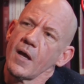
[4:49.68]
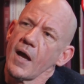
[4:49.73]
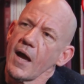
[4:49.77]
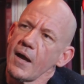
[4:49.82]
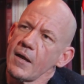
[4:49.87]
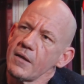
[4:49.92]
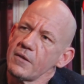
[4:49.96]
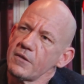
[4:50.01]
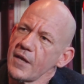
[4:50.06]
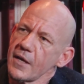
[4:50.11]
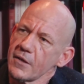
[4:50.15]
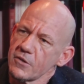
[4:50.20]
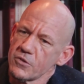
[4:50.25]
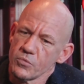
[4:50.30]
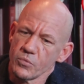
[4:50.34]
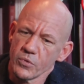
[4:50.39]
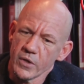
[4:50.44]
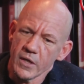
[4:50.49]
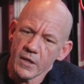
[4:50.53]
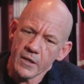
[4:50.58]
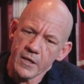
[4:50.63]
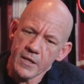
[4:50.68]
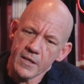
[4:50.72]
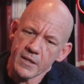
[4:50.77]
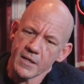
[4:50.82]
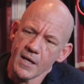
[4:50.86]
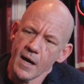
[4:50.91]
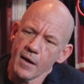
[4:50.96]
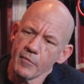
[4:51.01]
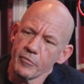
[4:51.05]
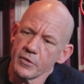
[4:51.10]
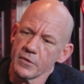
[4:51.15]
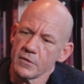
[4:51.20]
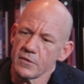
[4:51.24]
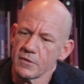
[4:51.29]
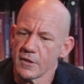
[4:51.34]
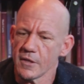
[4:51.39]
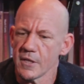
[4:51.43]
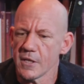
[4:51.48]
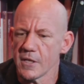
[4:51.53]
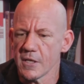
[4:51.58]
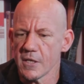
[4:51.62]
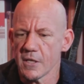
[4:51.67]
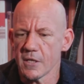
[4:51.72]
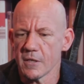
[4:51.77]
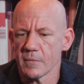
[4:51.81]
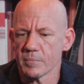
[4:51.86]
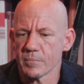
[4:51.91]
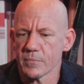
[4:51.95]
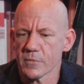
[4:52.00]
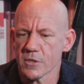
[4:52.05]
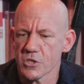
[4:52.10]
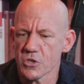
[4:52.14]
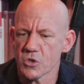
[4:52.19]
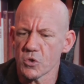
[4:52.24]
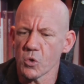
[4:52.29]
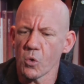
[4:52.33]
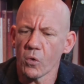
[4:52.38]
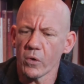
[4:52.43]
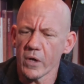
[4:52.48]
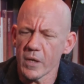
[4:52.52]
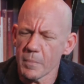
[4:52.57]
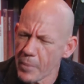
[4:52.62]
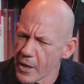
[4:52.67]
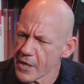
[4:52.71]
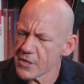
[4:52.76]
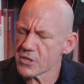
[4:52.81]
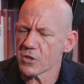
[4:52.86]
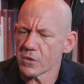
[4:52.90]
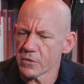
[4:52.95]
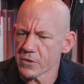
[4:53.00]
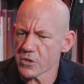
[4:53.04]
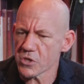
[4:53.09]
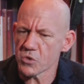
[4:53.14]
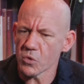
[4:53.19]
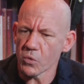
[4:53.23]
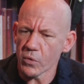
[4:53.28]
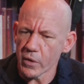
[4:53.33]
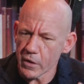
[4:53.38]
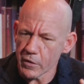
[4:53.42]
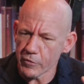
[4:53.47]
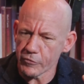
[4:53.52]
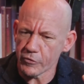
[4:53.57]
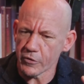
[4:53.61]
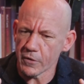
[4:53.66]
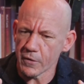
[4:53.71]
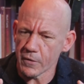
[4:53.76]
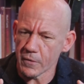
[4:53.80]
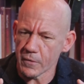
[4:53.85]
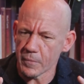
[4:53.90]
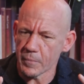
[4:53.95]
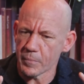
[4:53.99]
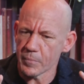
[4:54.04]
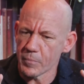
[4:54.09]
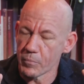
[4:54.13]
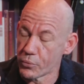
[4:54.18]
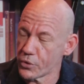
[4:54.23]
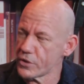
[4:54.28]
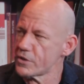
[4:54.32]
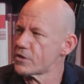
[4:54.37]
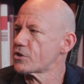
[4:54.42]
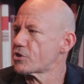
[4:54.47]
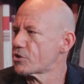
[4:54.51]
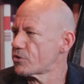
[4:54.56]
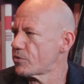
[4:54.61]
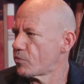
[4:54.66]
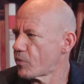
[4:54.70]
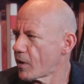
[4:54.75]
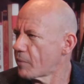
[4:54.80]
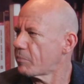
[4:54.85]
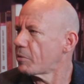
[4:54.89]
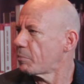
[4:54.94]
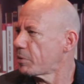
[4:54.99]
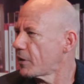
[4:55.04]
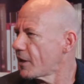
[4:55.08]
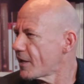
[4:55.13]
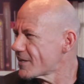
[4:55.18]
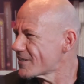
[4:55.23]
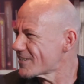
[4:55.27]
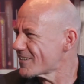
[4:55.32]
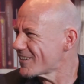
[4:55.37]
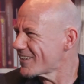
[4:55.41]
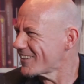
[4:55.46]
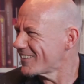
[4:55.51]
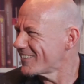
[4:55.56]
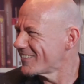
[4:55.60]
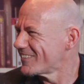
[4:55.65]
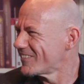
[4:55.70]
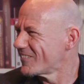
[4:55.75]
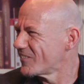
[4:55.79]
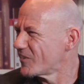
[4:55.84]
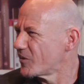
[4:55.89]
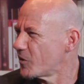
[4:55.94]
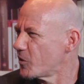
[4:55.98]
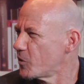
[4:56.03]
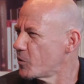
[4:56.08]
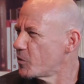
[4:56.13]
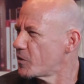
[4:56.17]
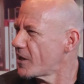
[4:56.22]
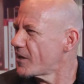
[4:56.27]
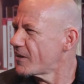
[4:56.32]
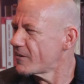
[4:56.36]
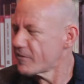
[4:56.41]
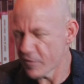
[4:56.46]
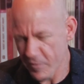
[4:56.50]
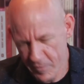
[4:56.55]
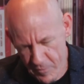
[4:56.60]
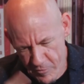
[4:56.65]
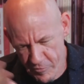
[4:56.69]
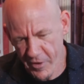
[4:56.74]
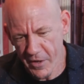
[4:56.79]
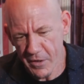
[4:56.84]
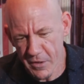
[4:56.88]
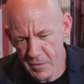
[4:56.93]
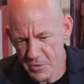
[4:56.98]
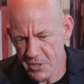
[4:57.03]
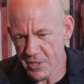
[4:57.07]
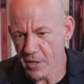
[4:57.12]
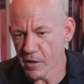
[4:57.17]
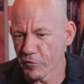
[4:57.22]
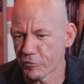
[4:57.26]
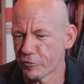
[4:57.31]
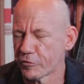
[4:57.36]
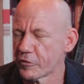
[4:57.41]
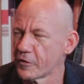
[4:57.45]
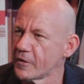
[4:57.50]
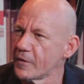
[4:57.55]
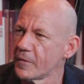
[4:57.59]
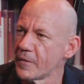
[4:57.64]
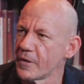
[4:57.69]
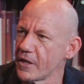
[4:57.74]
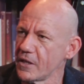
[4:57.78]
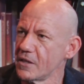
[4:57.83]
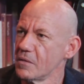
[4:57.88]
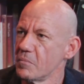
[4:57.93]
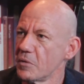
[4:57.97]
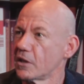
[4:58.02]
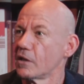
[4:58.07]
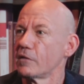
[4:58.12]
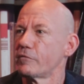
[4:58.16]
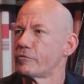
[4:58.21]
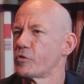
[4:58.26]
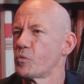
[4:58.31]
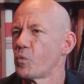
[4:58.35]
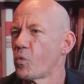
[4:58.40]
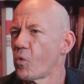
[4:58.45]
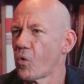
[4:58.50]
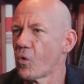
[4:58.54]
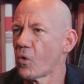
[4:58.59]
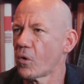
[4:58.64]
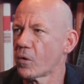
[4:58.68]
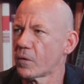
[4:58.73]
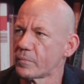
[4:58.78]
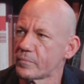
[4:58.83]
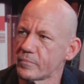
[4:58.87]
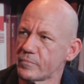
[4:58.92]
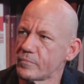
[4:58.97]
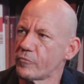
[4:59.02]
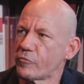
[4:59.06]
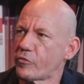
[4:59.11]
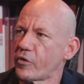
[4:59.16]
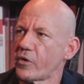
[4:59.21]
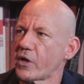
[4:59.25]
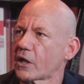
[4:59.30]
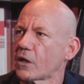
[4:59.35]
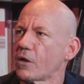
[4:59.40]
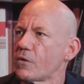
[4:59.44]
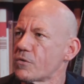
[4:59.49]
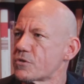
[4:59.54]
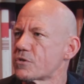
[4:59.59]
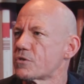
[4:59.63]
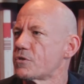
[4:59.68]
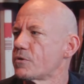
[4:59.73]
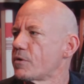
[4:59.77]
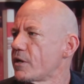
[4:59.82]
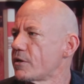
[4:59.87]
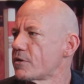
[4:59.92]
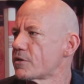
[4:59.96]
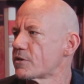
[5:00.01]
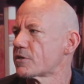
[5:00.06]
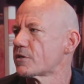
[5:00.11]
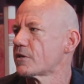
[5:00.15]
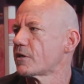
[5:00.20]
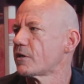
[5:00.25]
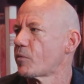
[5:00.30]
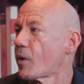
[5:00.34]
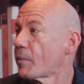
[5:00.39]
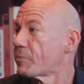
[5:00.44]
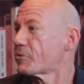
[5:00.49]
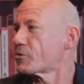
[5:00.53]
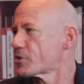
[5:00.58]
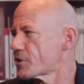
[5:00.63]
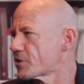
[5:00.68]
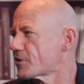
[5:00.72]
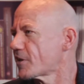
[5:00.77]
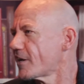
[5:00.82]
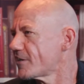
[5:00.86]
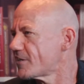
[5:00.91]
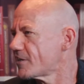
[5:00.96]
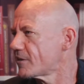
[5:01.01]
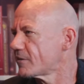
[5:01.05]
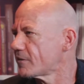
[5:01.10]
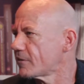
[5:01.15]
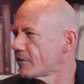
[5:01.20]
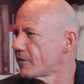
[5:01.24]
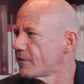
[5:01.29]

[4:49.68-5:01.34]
And that really covered the story, based on the story of a British rubber planter who then found himself in the middle of the war, very close to his rubber estate in